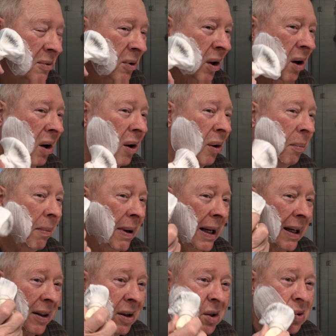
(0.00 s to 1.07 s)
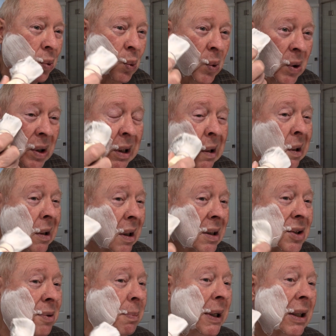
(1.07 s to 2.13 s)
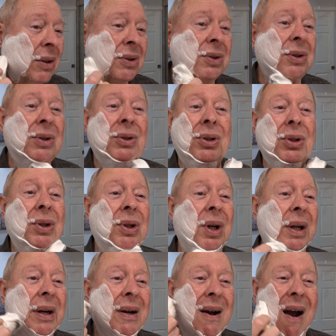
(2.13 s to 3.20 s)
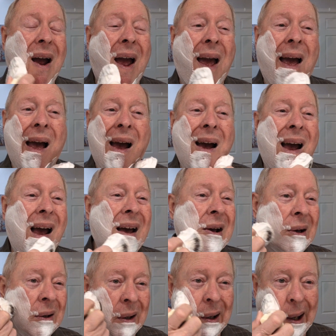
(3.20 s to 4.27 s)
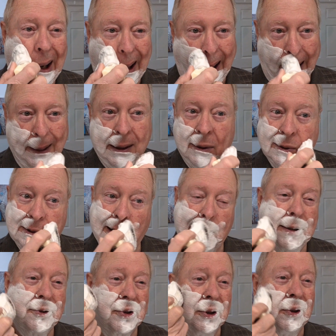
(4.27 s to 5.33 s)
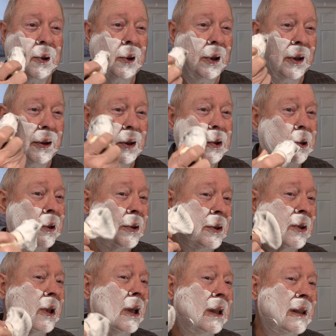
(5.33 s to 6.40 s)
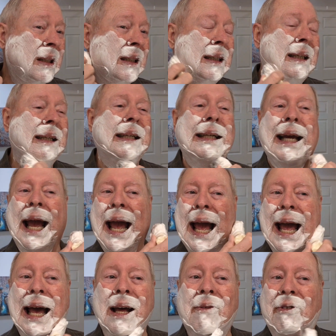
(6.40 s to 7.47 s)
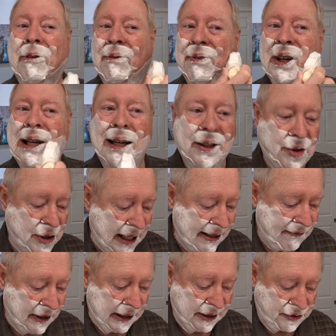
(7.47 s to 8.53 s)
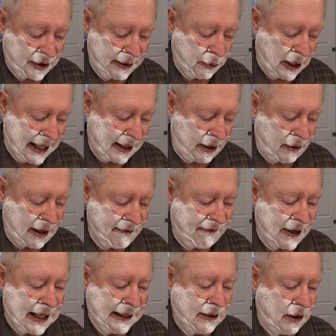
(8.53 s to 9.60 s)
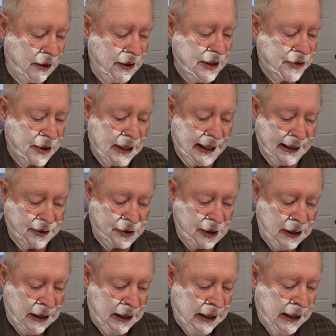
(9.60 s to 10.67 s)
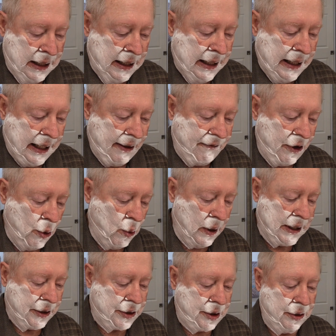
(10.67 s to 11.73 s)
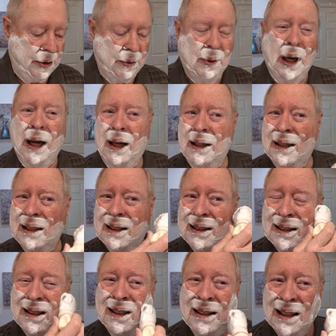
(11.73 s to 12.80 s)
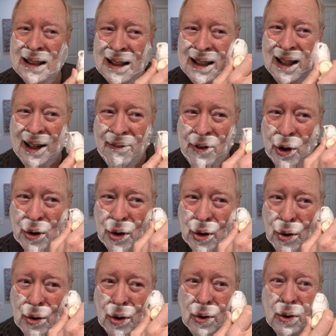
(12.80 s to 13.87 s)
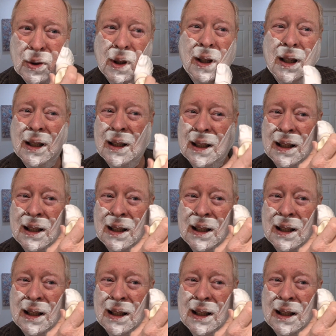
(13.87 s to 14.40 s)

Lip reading: Oh man, this really smells good. And it goes on so good. This is CAD from Phoenix Shaving. You say, well, how do I find all these things? If you went to, if you Googled